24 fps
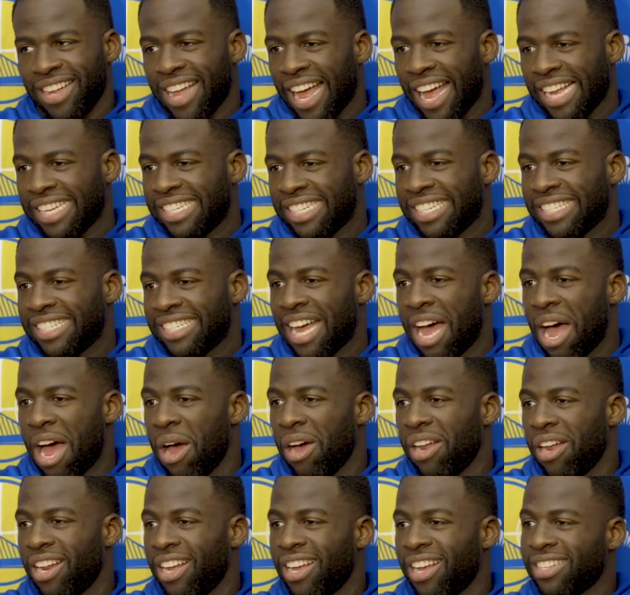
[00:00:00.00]
That's just
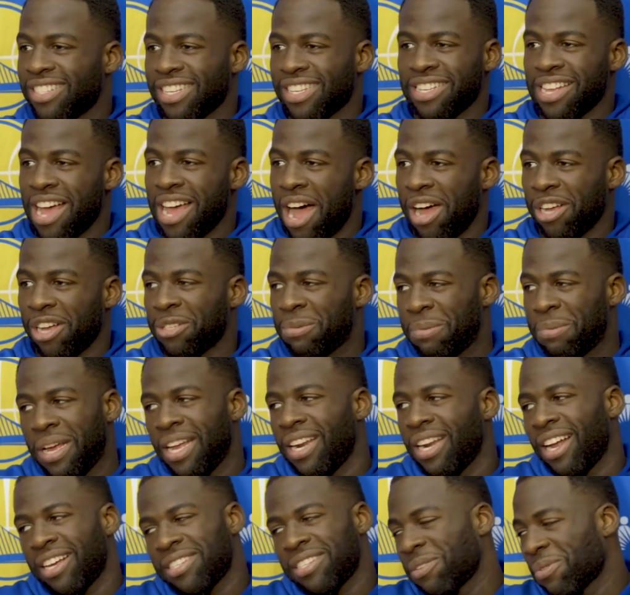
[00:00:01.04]
how it is. That's how it's
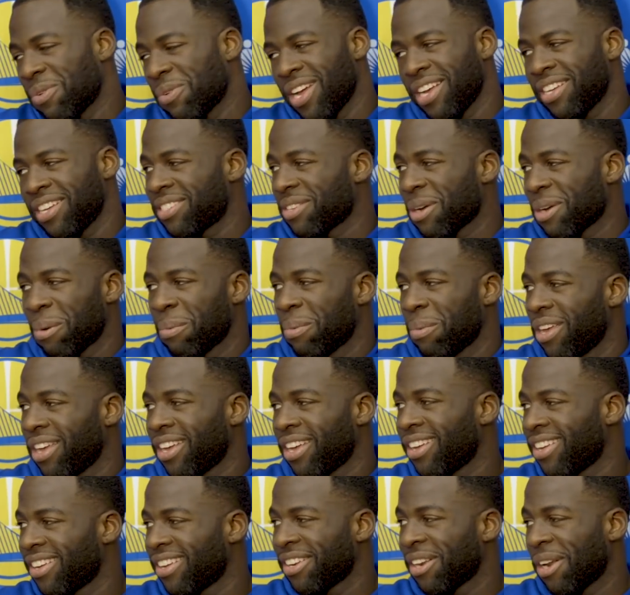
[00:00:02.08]
been. That's the way it's gonna be. You
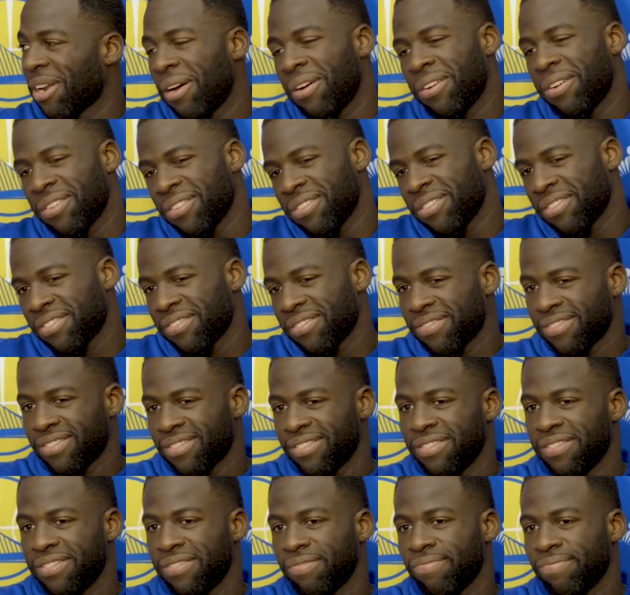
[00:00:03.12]
know.
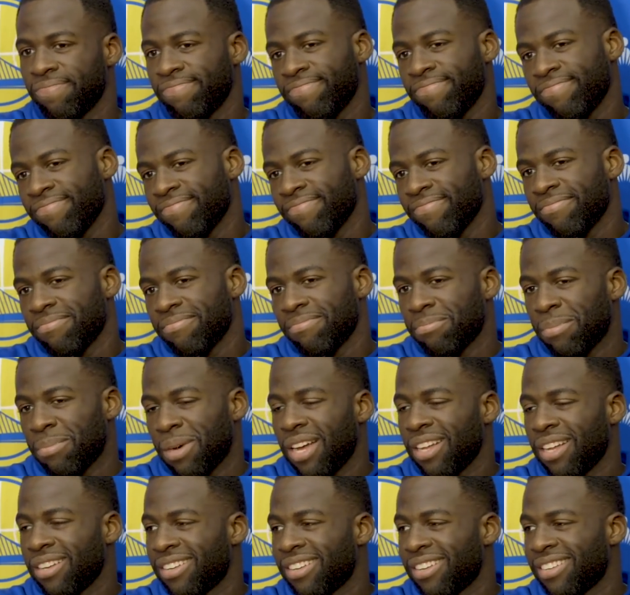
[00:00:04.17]

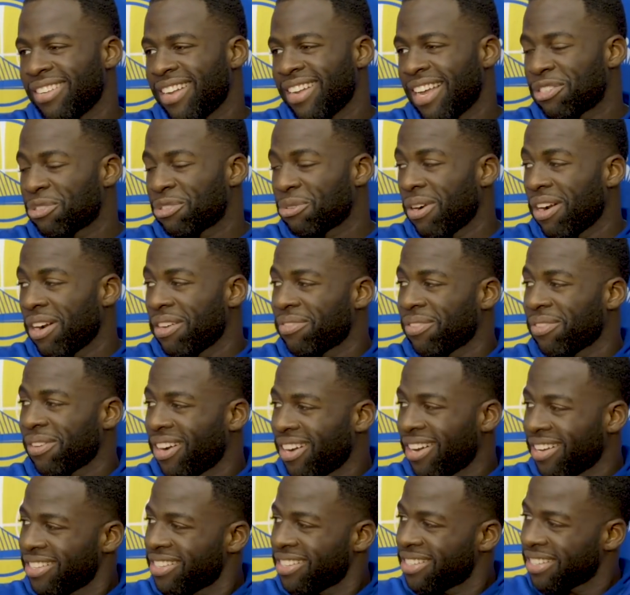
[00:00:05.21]
But that's great for
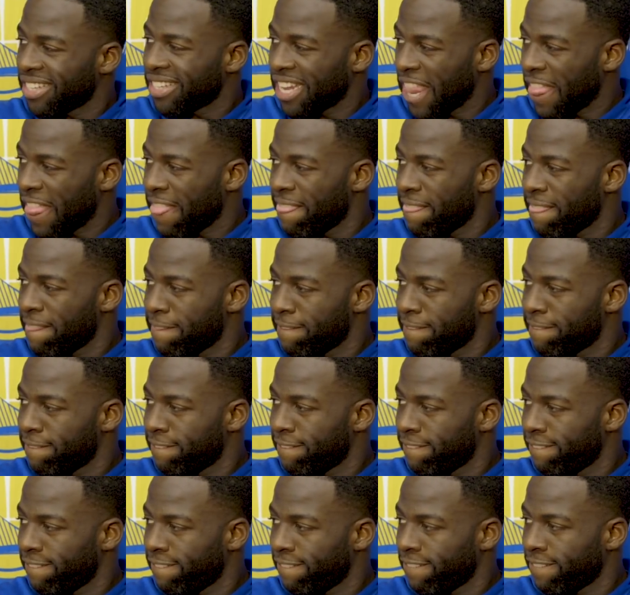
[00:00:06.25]
us. And he, he
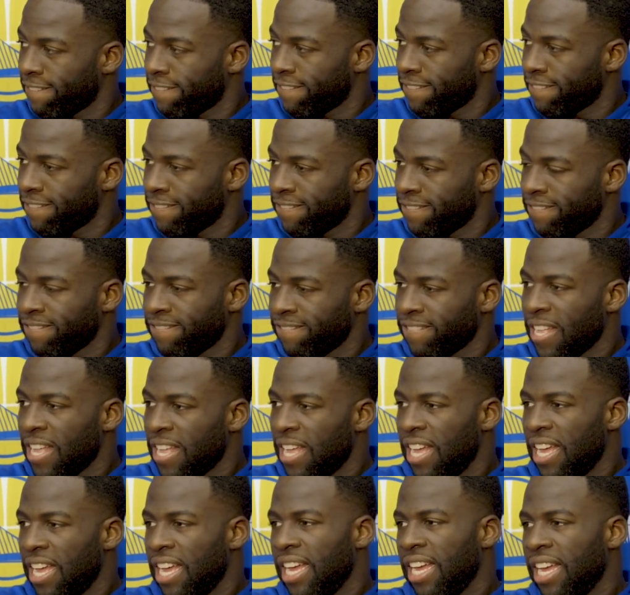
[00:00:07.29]
likes it like that.
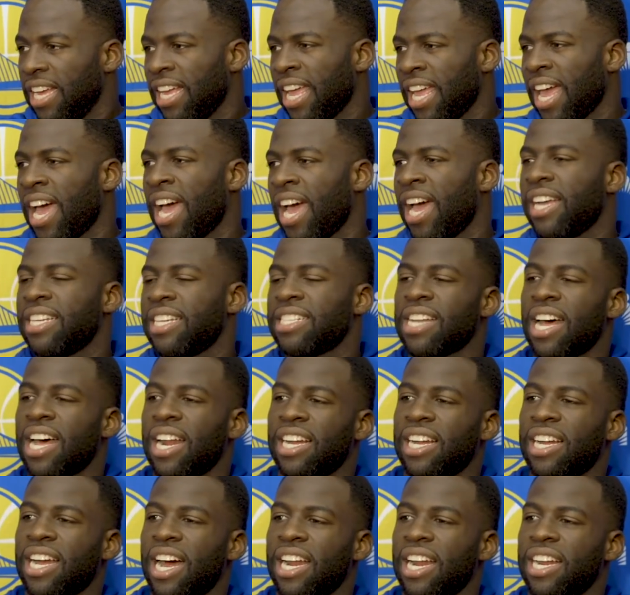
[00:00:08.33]
Yeah, he's not
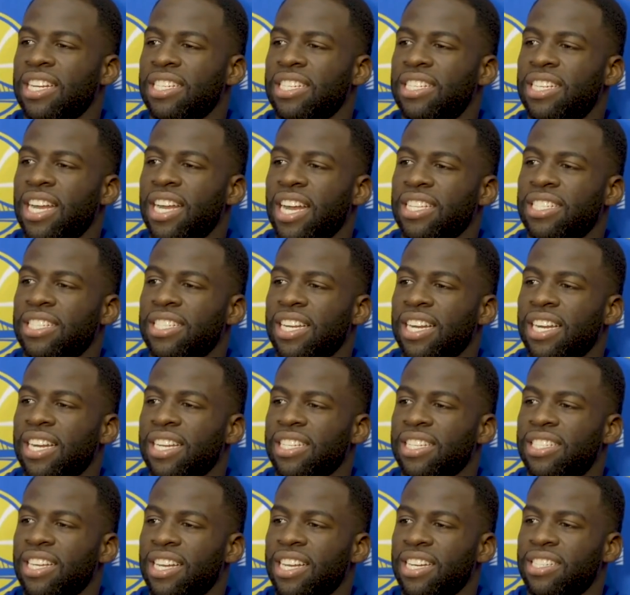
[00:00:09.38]
a guy that's chasing any
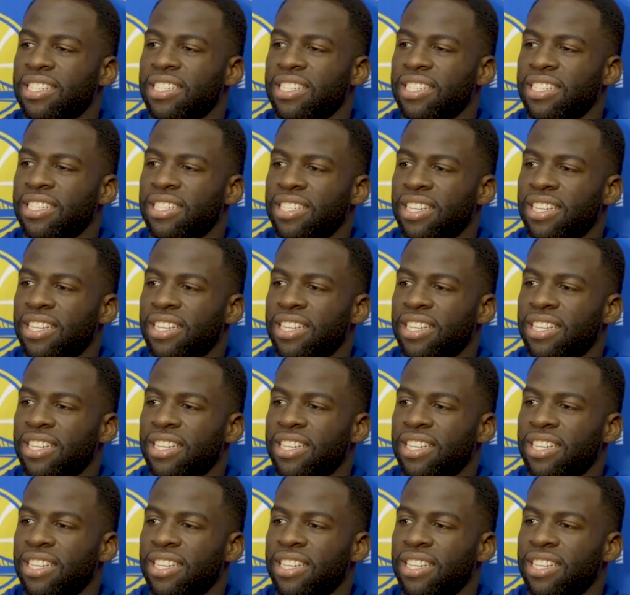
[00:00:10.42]
attention.